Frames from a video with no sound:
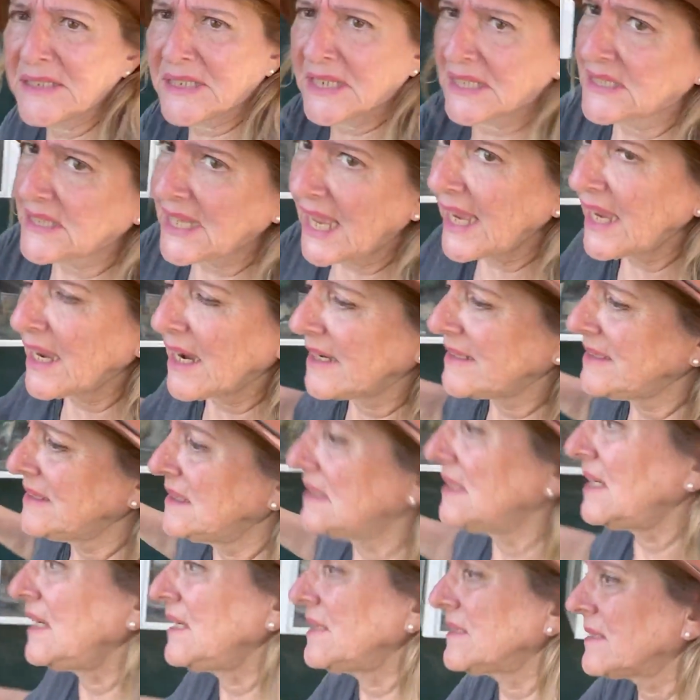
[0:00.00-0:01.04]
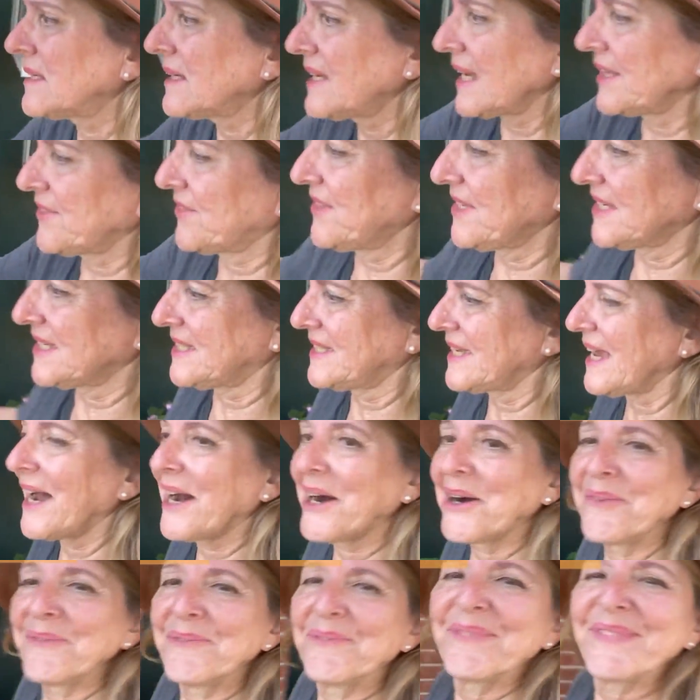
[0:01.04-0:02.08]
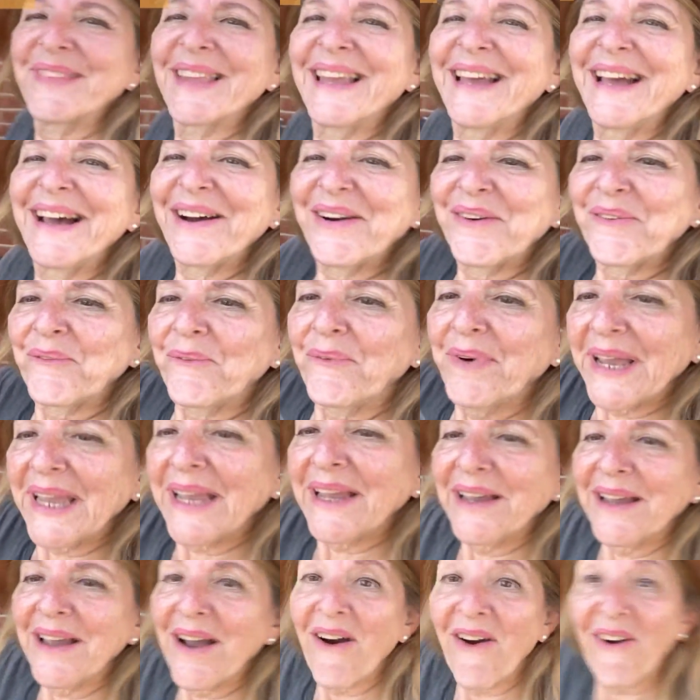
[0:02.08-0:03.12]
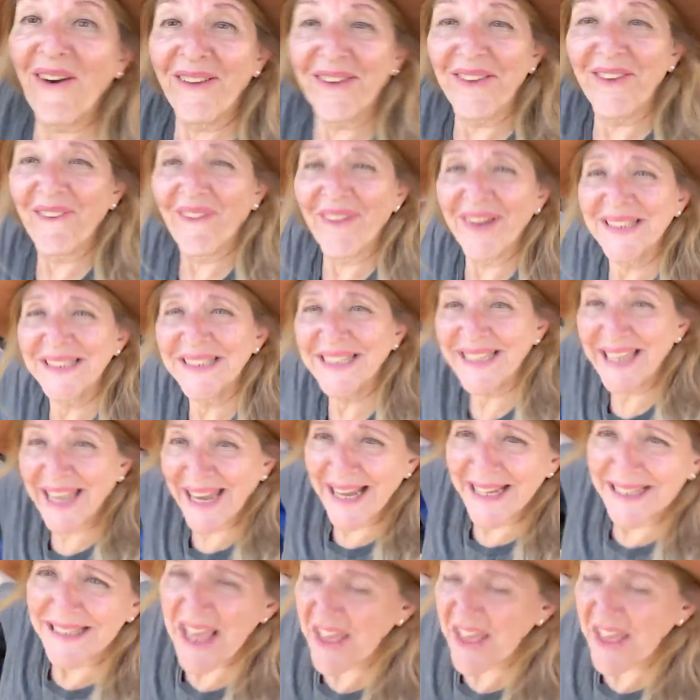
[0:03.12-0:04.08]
today I need to get this out. We are going to get